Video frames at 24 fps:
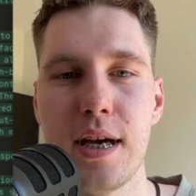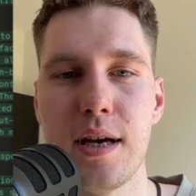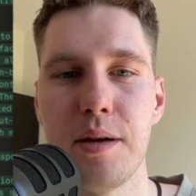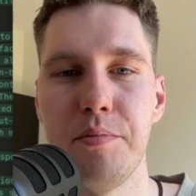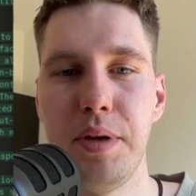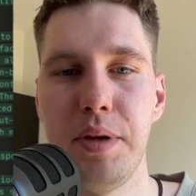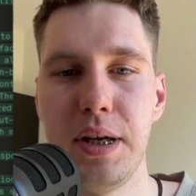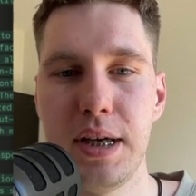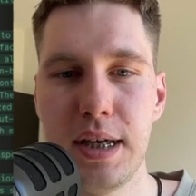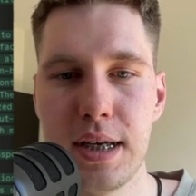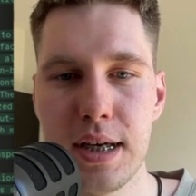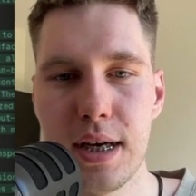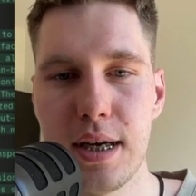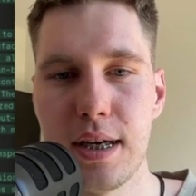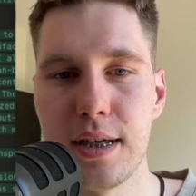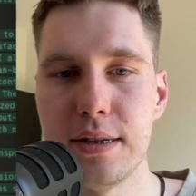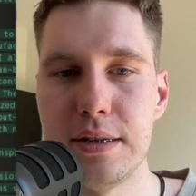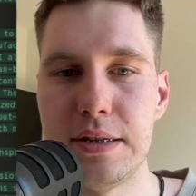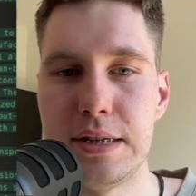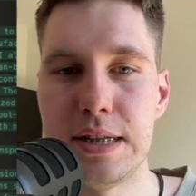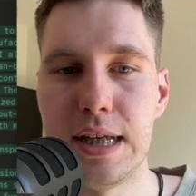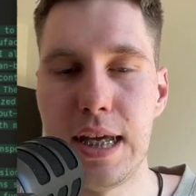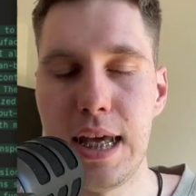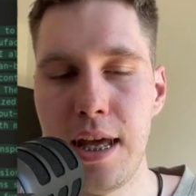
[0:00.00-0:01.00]

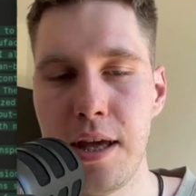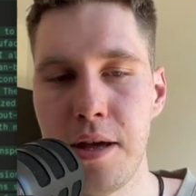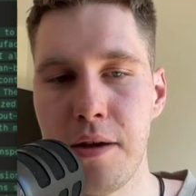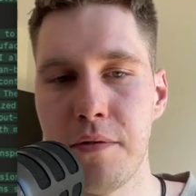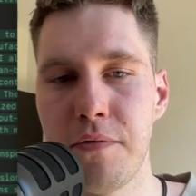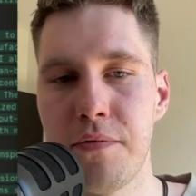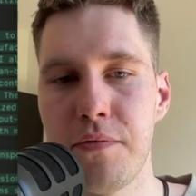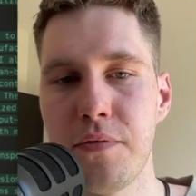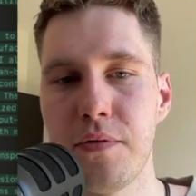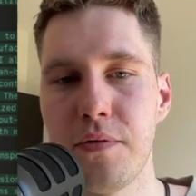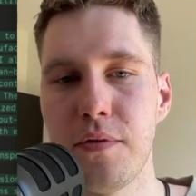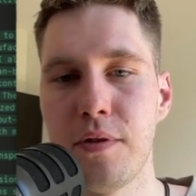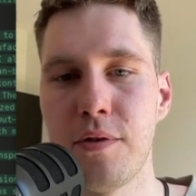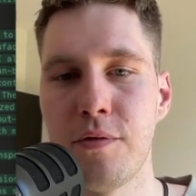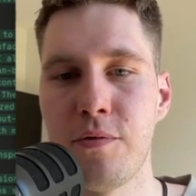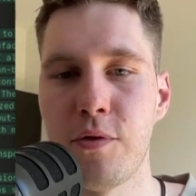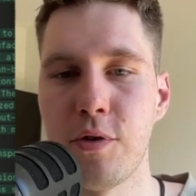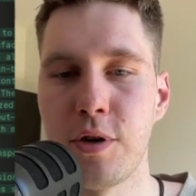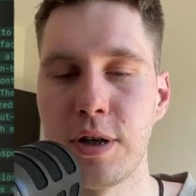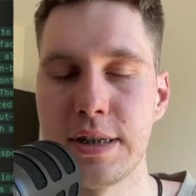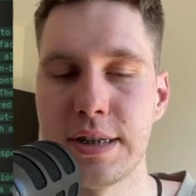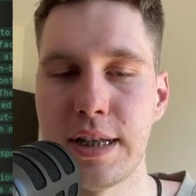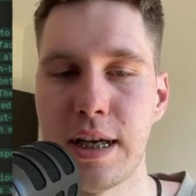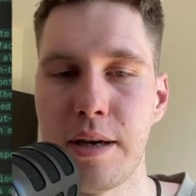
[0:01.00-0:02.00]
because if, for
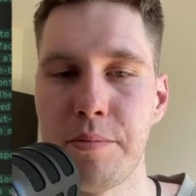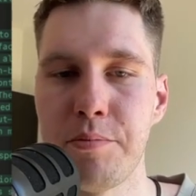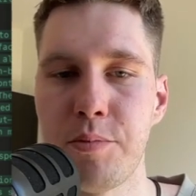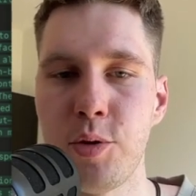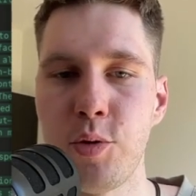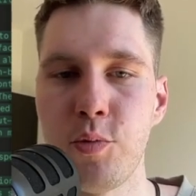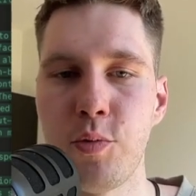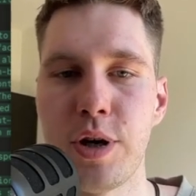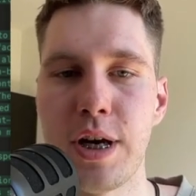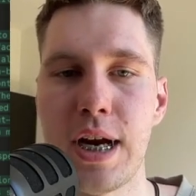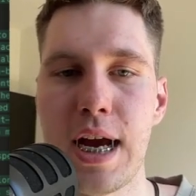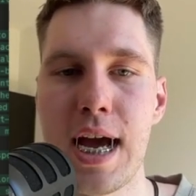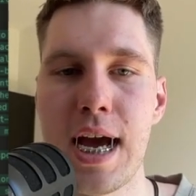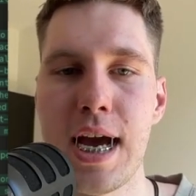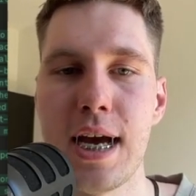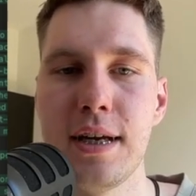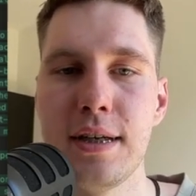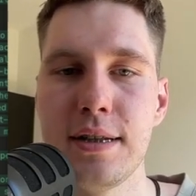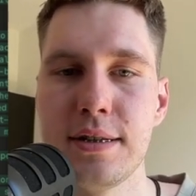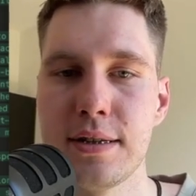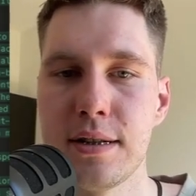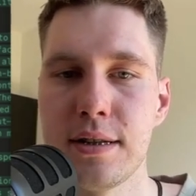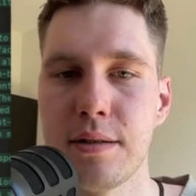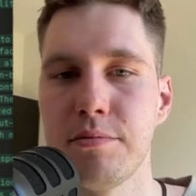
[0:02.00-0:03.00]
example, we're adding
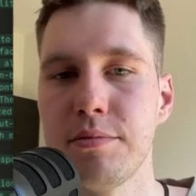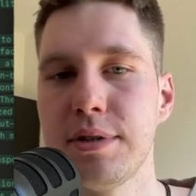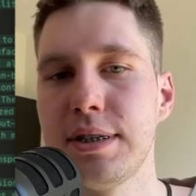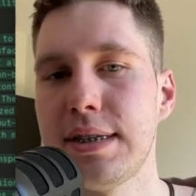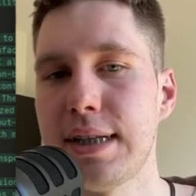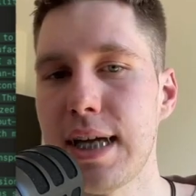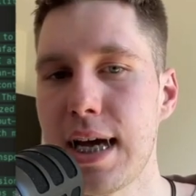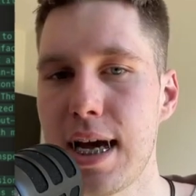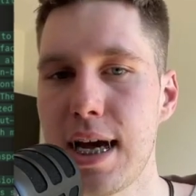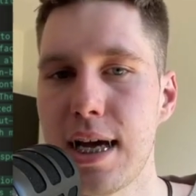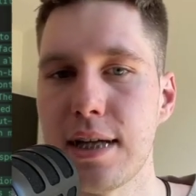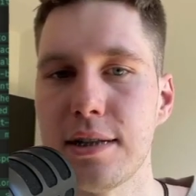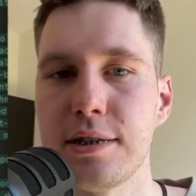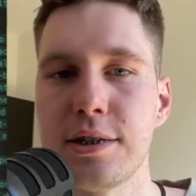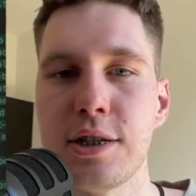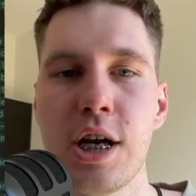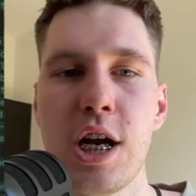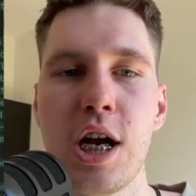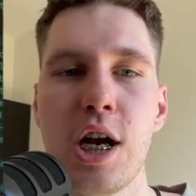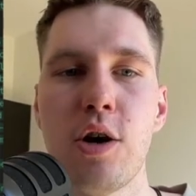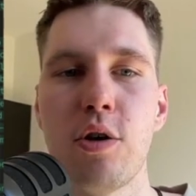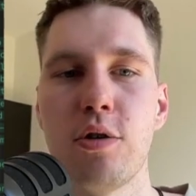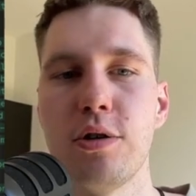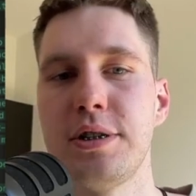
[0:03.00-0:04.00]
some stats
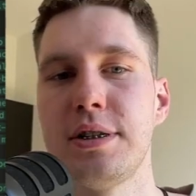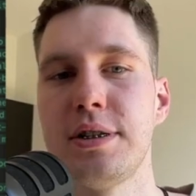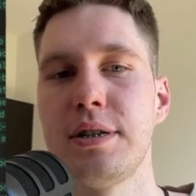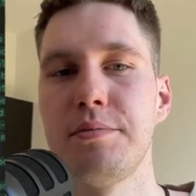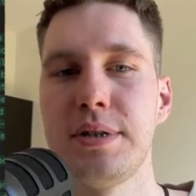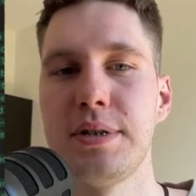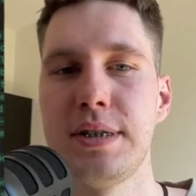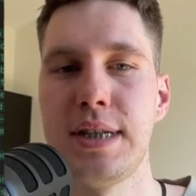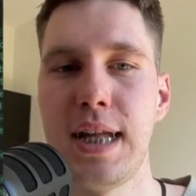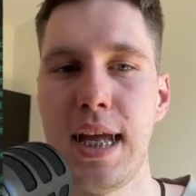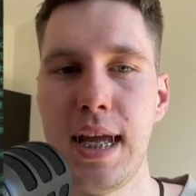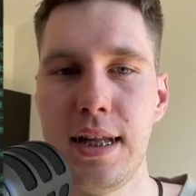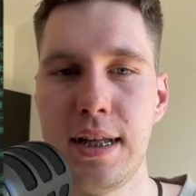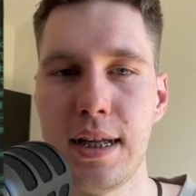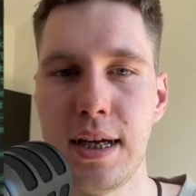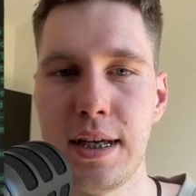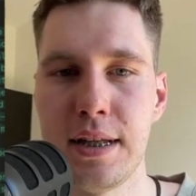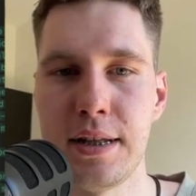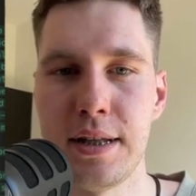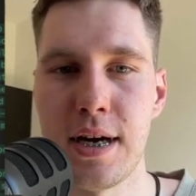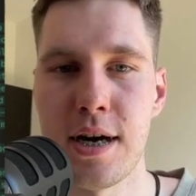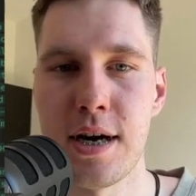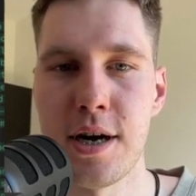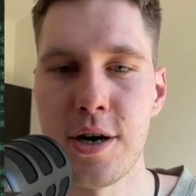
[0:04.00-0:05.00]
or some data in
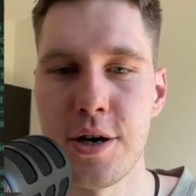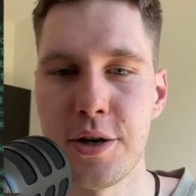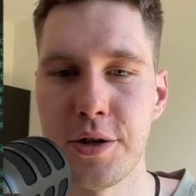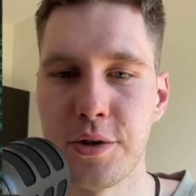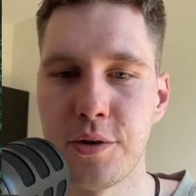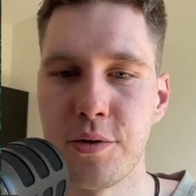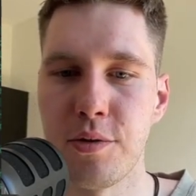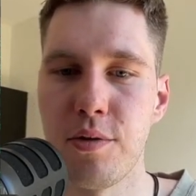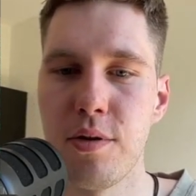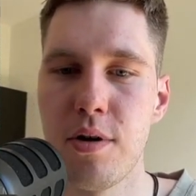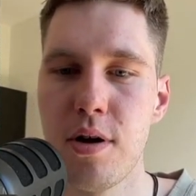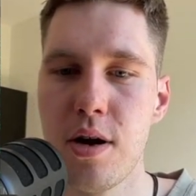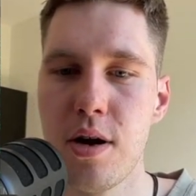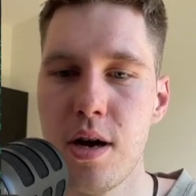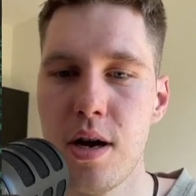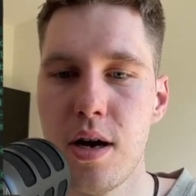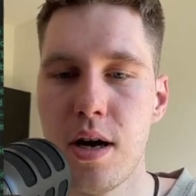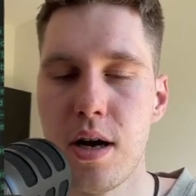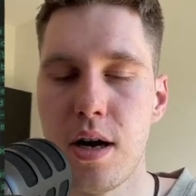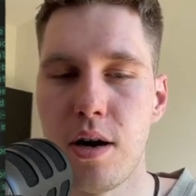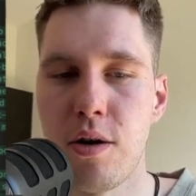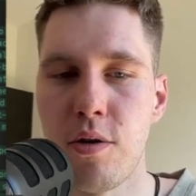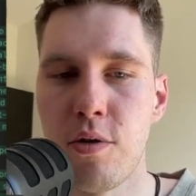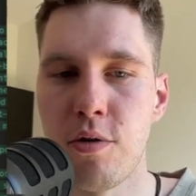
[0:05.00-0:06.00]
the article
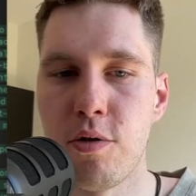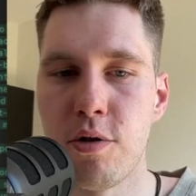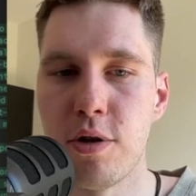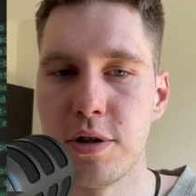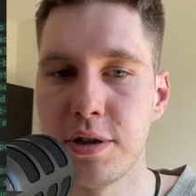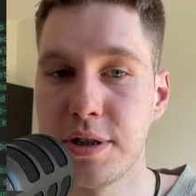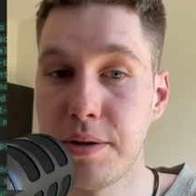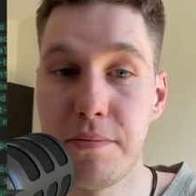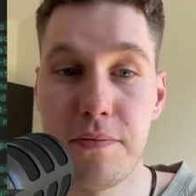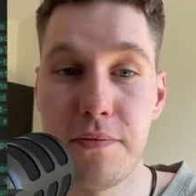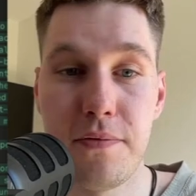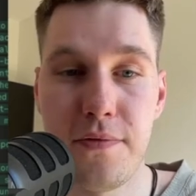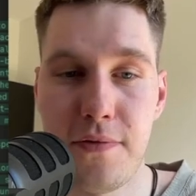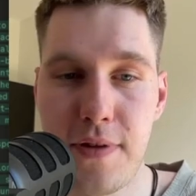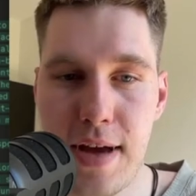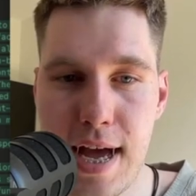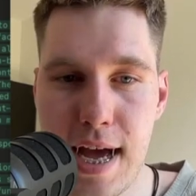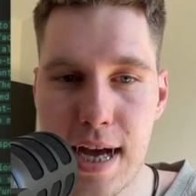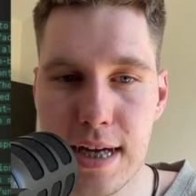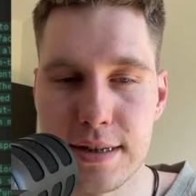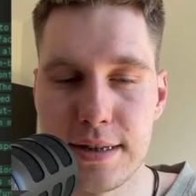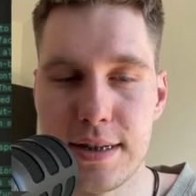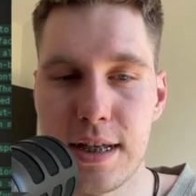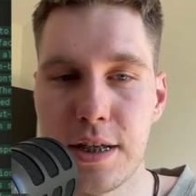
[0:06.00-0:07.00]
or some
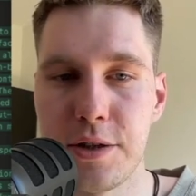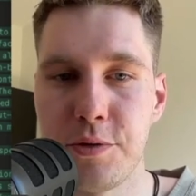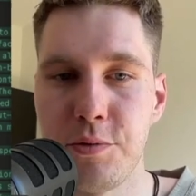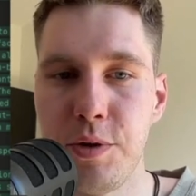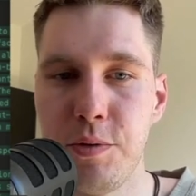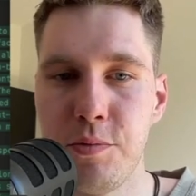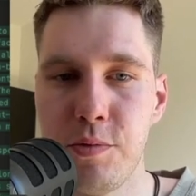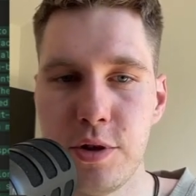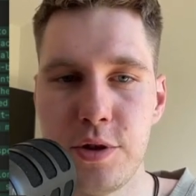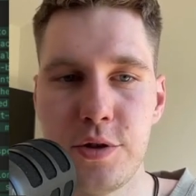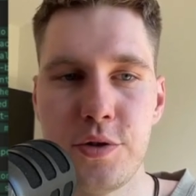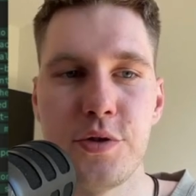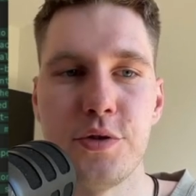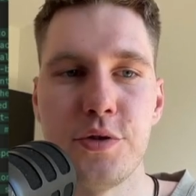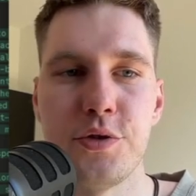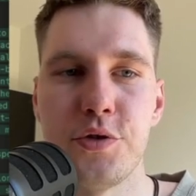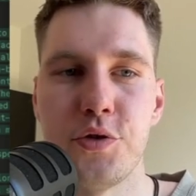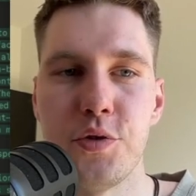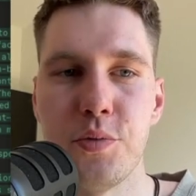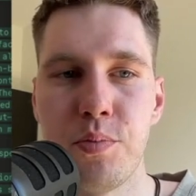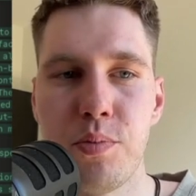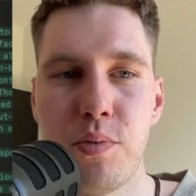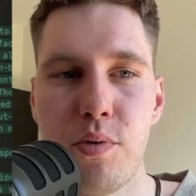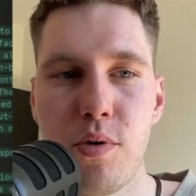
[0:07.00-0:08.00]
facts that we want to
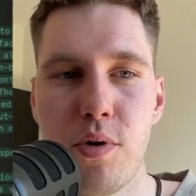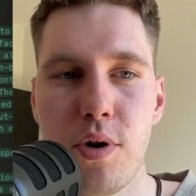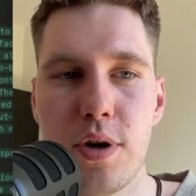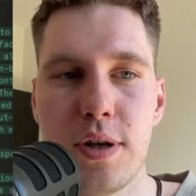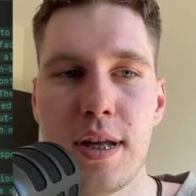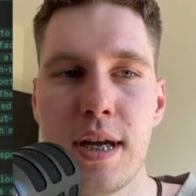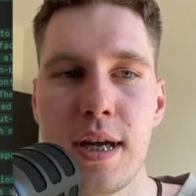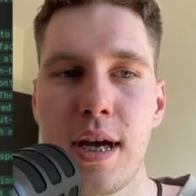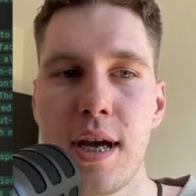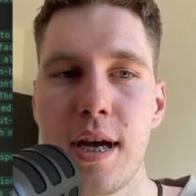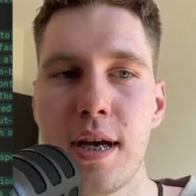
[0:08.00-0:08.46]
support,